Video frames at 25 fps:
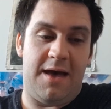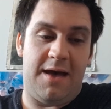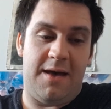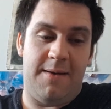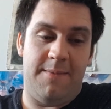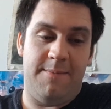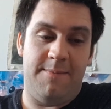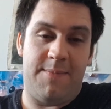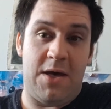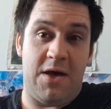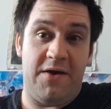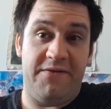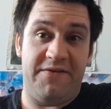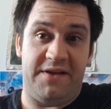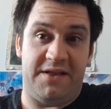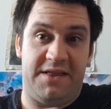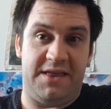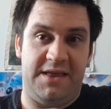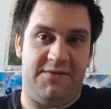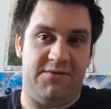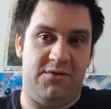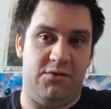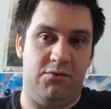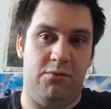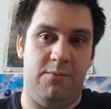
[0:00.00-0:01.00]
Perfect
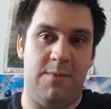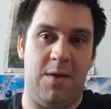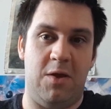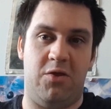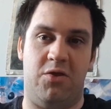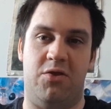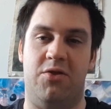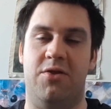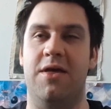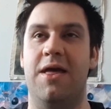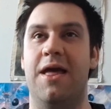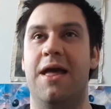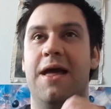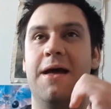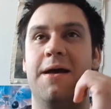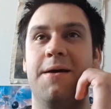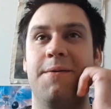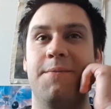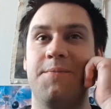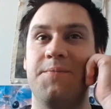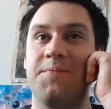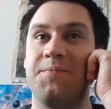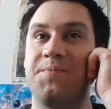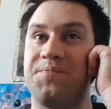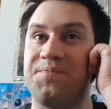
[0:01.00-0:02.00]
even almost.
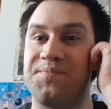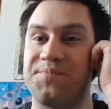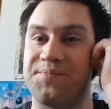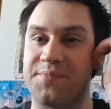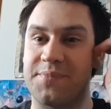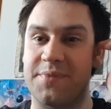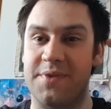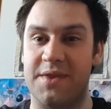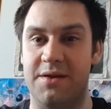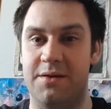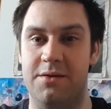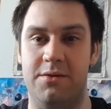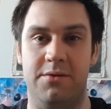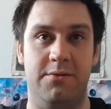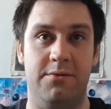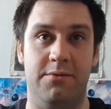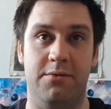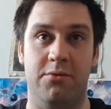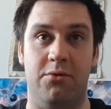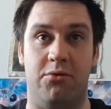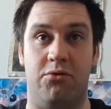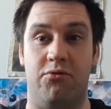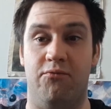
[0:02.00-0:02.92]
Looks